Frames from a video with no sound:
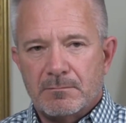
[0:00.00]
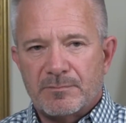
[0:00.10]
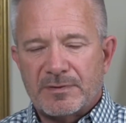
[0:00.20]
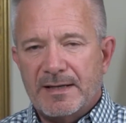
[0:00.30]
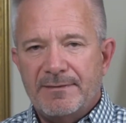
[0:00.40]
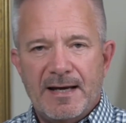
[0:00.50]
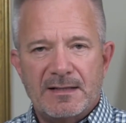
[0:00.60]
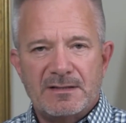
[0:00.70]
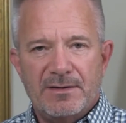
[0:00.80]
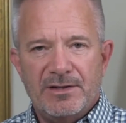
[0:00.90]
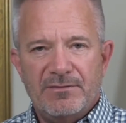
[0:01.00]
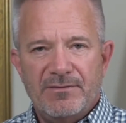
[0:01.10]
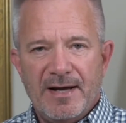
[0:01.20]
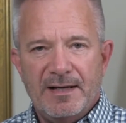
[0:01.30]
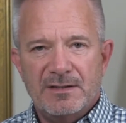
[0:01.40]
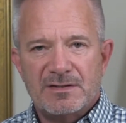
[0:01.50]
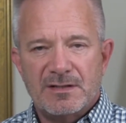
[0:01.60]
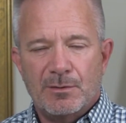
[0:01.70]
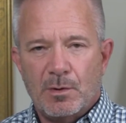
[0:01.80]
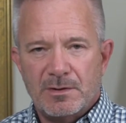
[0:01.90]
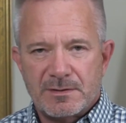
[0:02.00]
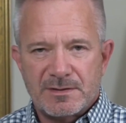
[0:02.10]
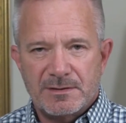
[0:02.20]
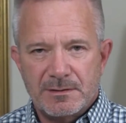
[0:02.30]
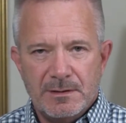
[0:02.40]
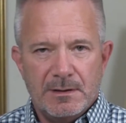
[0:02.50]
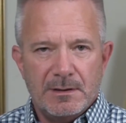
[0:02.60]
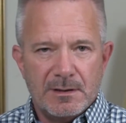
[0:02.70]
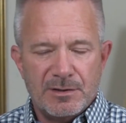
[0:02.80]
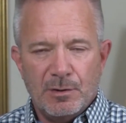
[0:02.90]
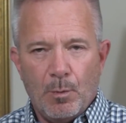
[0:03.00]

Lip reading: played that to their advantage in order to kill